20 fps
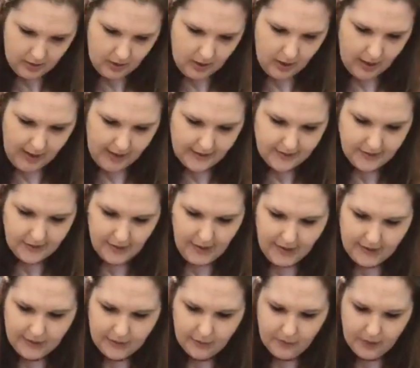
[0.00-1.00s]
All right, so I
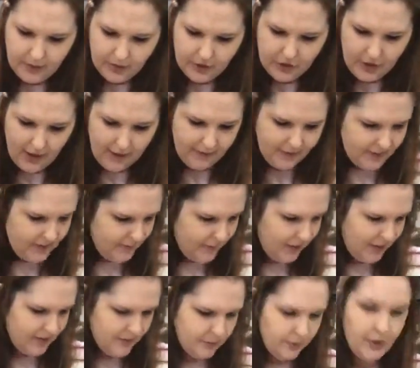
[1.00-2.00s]
do want to dry this
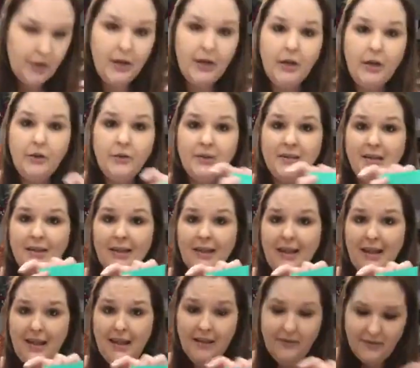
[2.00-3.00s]
because we're going to use the
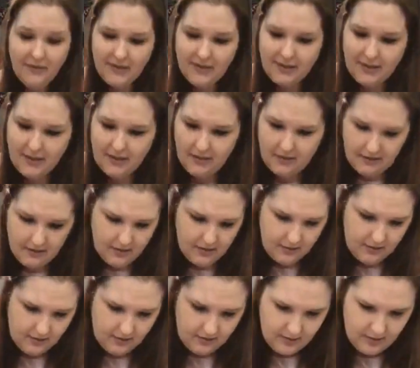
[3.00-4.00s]
leaves
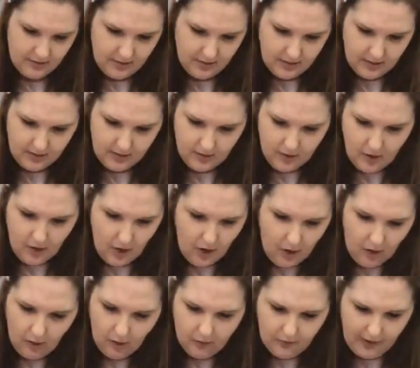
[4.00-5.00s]

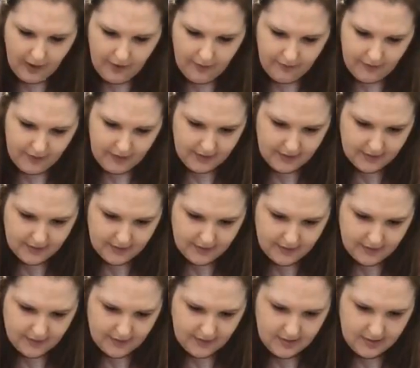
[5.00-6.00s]
all around
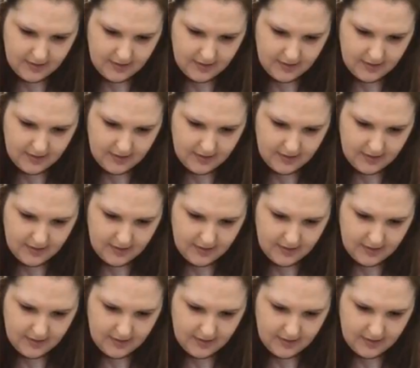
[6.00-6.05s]
this